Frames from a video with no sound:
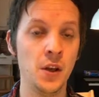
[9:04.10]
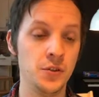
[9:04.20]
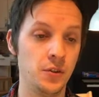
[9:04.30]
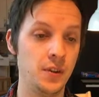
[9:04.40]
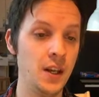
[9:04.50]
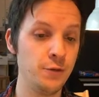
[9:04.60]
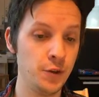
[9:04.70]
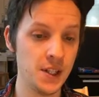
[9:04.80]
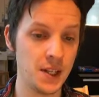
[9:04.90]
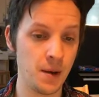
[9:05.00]
So take,
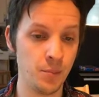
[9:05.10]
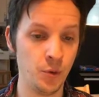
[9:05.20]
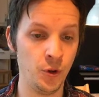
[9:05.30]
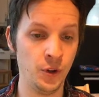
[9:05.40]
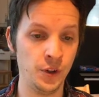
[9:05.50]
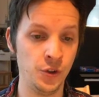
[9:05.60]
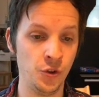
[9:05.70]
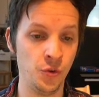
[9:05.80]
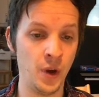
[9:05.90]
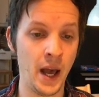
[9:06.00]
for example,
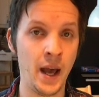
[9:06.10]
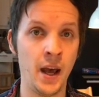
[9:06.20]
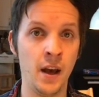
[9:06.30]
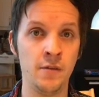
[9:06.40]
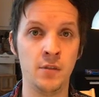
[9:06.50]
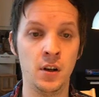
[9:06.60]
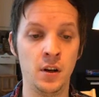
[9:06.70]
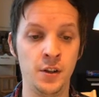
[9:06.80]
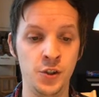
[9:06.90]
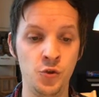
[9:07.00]
you have
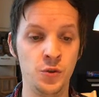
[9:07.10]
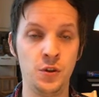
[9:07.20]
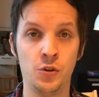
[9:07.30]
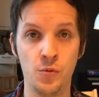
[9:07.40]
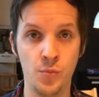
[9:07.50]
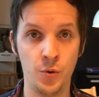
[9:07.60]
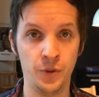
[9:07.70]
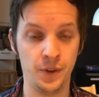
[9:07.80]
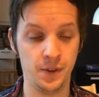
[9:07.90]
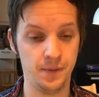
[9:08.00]
a user
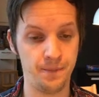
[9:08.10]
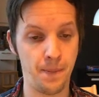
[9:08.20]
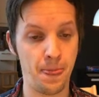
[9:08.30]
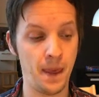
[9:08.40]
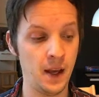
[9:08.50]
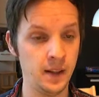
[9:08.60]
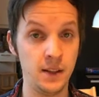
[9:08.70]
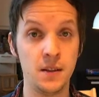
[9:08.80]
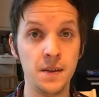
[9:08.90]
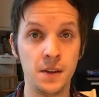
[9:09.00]
component, and
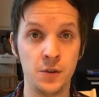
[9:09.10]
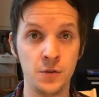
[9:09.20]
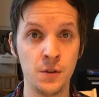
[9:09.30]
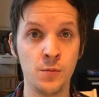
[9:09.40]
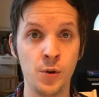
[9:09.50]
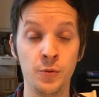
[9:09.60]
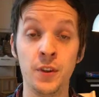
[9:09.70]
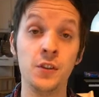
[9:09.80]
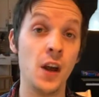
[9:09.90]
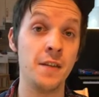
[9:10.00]
inside that user
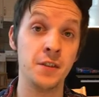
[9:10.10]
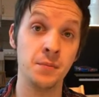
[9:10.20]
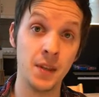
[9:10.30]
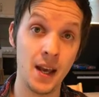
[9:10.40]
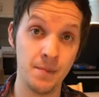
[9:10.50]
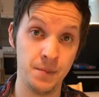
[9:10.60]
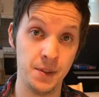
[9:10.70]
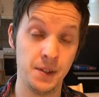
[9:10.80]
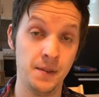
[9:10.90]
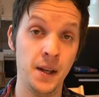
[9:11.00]
component you have some
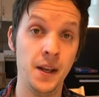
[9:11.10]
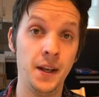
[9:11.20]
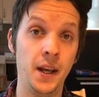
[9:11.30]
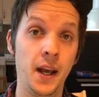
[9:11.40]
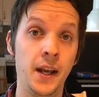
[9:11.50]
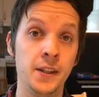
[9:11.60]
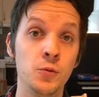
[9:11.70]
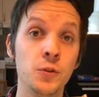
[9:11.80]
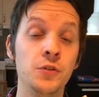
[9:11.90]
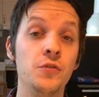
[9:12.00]
tabs, and
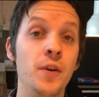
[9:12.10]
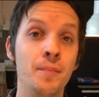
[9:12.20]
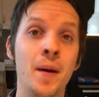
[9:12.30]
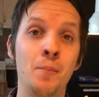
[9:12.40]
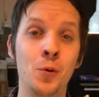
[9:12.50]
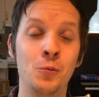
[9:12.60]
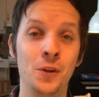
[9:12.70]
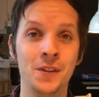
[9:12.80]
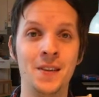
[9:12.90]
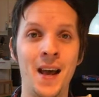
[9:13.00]
you want to remember
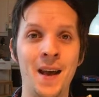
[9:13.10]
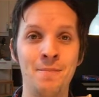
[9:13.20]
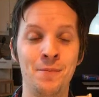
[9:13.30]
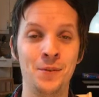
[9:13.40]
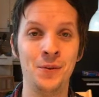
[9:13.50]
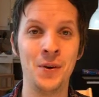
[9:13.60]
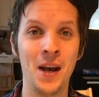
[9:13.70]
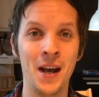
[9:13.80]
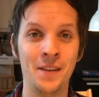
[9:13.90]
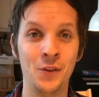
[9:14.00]
what tab you
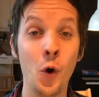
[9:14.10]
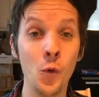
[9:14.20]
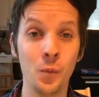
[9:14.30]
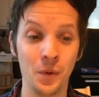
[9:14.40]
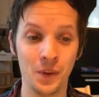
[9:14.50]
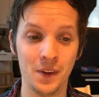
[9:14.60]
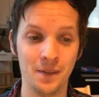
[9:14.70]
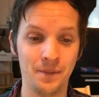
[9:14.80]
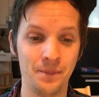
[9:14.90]
had opened